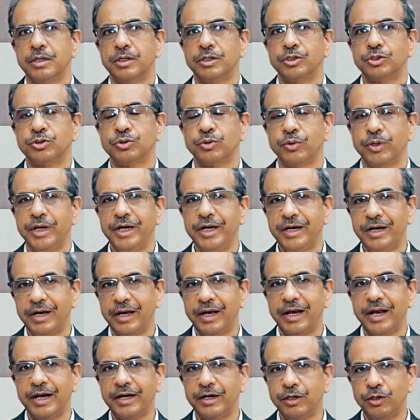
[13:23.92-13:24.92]
So it
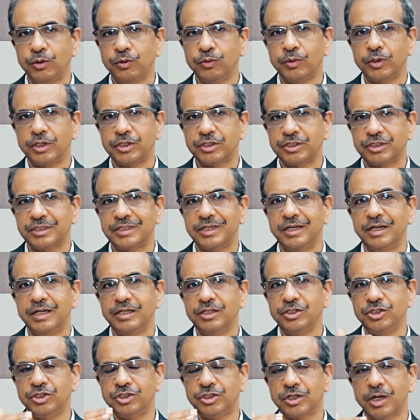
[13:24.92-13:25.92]
led to a
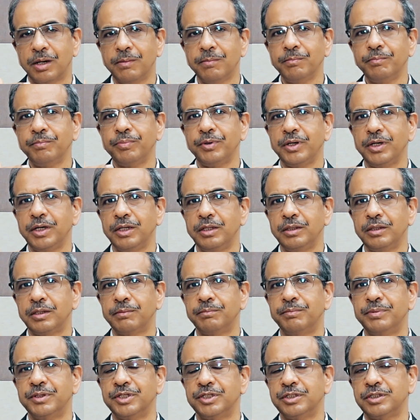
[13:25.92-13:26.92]
sudden jump in
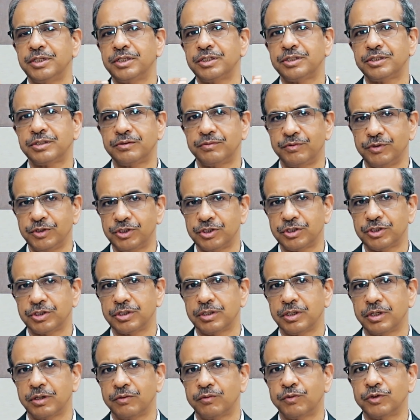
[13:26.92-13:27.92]
the business
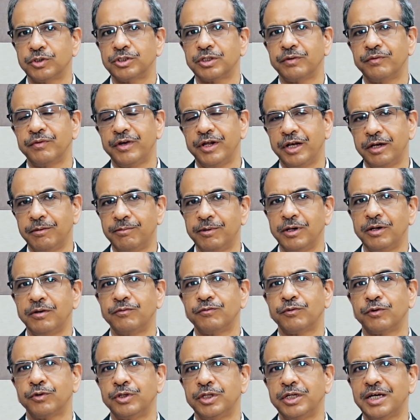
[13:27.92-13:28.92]
which was available
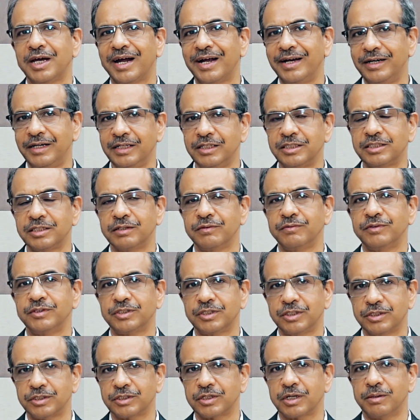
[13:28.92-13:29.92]
for the IT
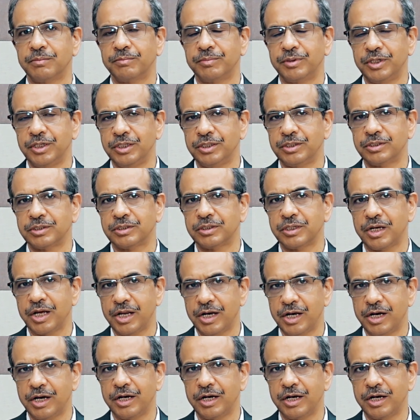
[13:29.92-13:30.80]
services companies in